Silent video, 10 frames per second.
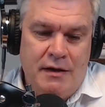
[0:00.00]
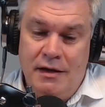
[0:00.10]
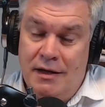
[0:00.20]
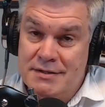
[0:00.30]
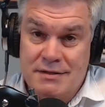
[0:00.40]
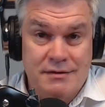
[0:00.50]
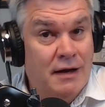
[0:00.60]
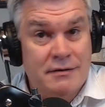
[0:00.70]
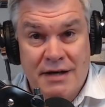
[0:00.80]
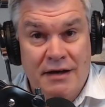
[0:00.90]
And I said, yeah,
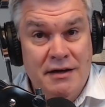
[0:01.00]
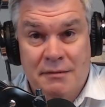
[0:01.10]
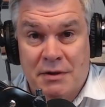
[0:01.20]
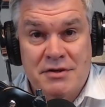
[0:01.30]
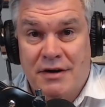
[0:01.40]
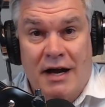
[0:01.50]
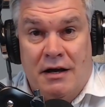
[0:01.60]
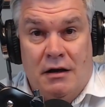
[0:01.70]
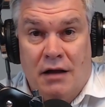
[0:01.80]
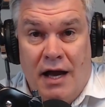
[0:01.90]
I'll tell you, but you're not
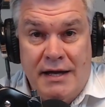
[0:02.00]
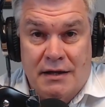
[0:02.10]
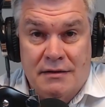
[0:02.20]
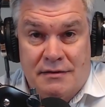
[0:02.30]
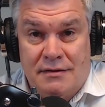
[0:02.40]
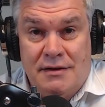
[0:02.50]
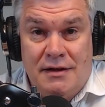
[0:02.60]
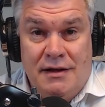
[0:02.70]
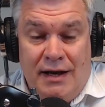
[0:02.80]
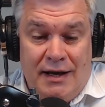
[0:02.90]
going to like it.
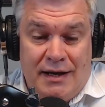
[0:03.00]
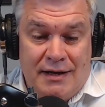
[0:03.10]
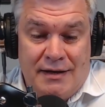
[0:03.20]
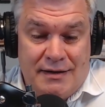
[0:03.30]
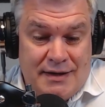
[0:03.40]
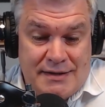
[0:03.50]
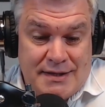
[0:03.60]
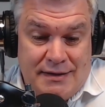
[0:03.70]
And I said,